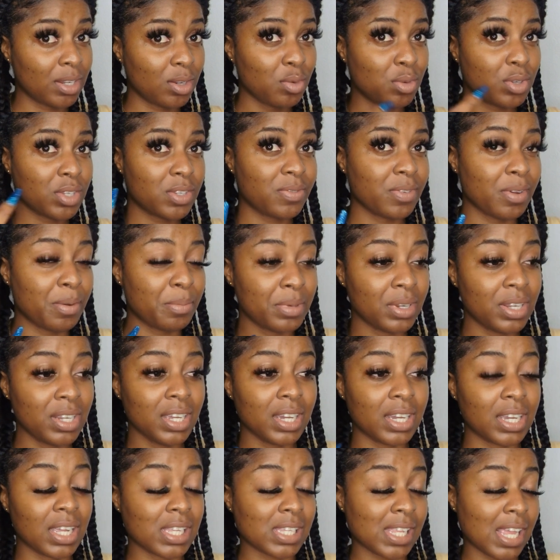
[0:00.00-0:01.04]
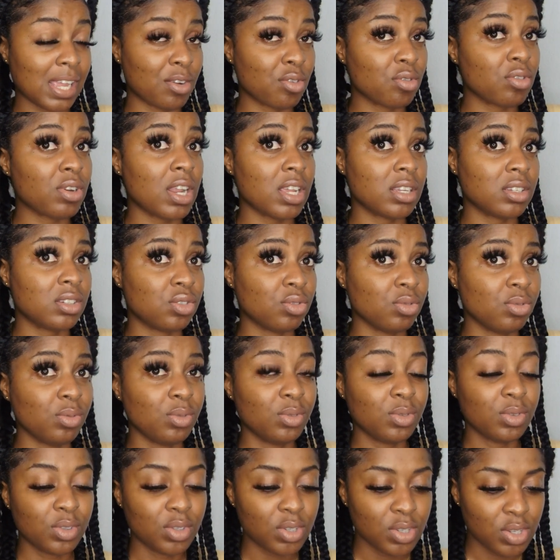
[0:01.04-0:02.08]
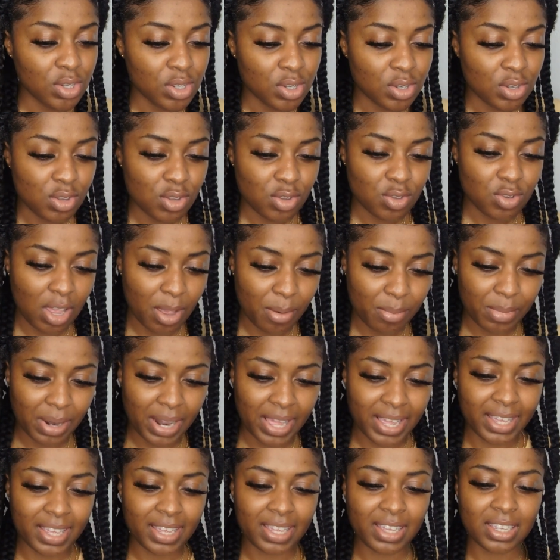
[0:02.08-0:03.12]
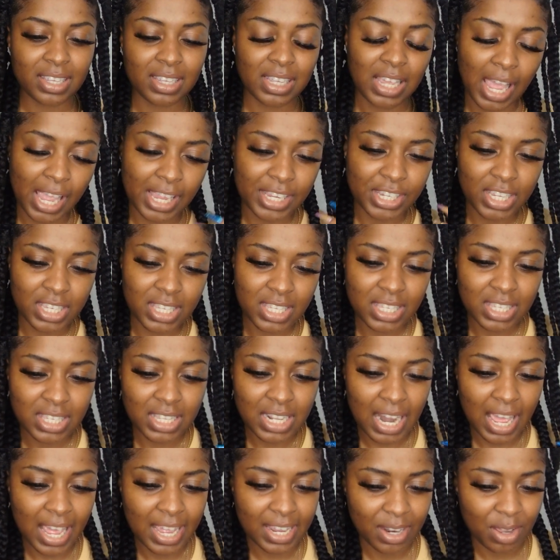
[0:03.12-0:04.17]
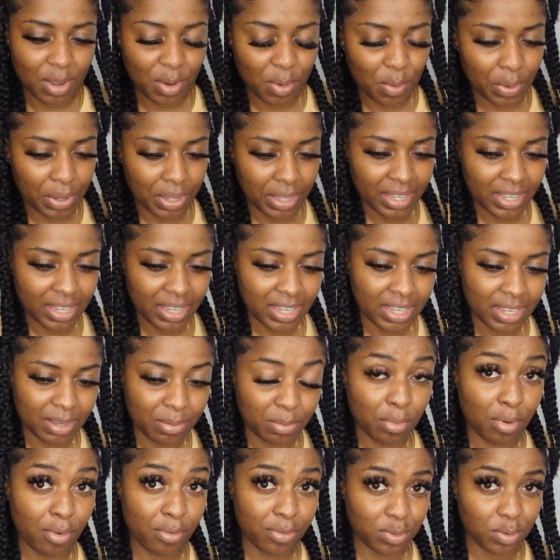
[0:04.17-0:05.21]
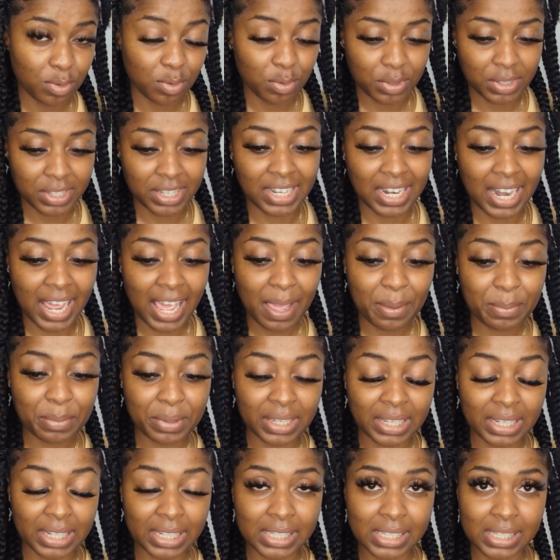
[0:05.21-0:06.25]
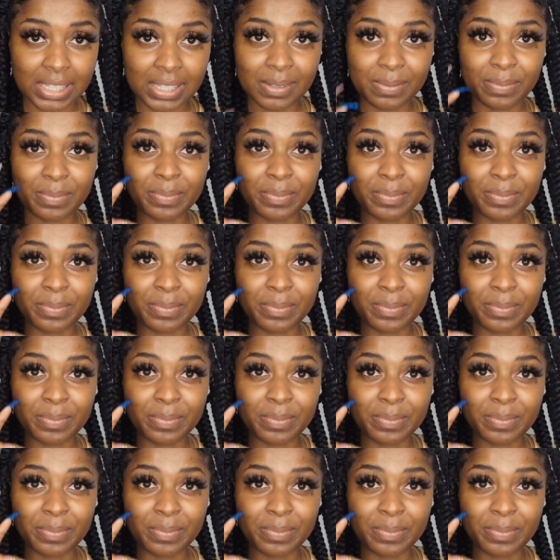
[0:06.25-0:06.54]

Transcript: it looks familiar because I know that shoe. So I'm like, I just slide away, both Susie and I, because